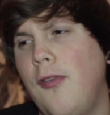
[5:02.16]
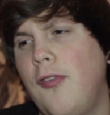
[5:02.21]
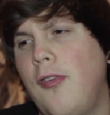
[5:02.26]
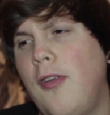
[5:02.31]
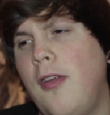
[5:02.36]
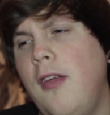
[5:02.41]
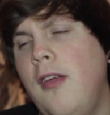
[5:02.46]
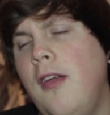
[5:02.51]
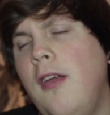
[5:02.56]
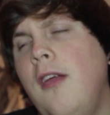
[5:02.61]
I was
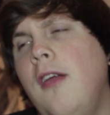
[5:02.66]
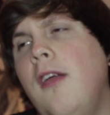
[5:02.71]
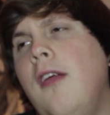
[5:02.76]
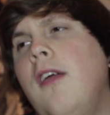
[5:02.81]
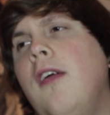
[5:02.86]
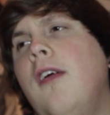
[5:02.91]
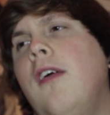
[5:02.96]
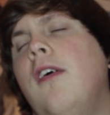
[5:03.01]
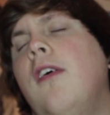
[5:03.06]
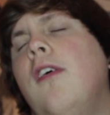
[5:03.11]
like,
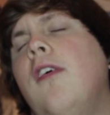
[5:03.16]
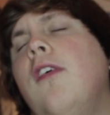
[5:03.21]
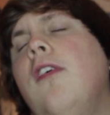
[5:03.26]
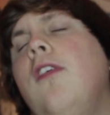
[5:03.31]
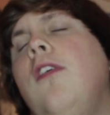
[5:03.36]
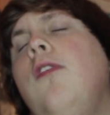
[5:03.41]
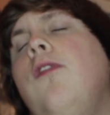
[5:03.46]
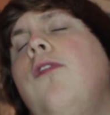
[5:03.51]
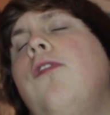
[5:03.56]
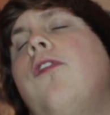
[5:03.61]

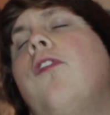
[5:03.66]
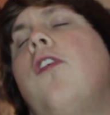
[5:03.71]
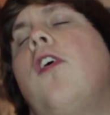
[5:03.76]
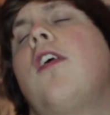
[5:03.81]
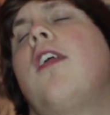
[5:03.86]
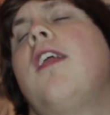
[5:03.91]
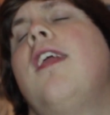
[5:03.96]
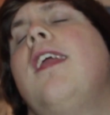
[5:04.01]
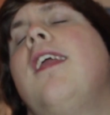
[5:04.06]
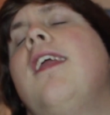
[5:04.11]
Are you
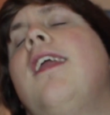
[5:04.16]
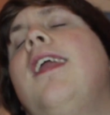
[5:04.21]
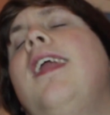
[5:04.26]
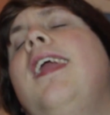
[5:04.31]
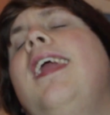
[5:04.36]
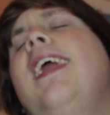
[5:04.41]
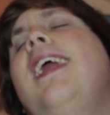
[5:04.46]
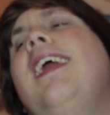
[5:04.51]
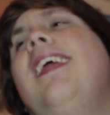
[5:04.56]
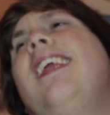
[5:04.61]
fucking
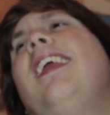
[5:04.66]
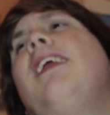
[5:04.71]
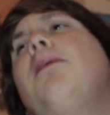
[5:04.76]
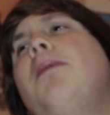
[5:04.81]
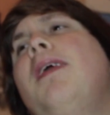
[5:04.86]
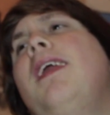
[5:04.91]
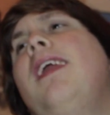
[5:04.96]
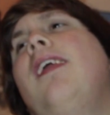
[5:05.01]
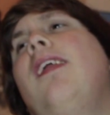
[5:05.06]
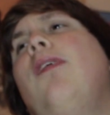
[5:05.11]
kidding
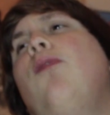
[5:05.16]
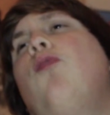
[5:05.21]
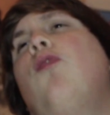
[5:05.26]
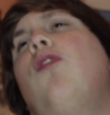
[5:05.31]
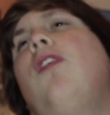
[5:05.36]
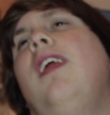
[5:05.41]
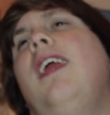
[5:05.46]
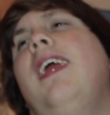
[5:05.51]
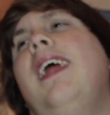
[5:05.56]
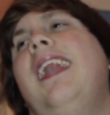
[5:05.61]
me?
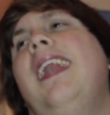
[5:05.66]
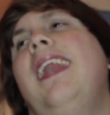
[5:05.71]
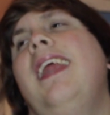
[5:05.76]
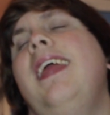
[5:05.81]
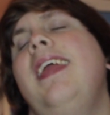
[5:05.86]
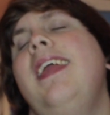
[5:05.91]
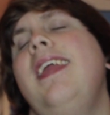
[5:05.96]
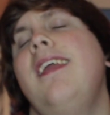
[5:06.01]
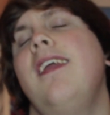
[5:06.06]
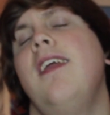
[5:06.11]

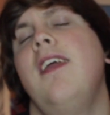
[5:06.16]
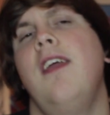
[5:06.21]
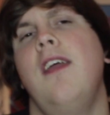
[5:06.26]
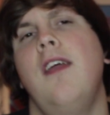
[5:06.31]
Really?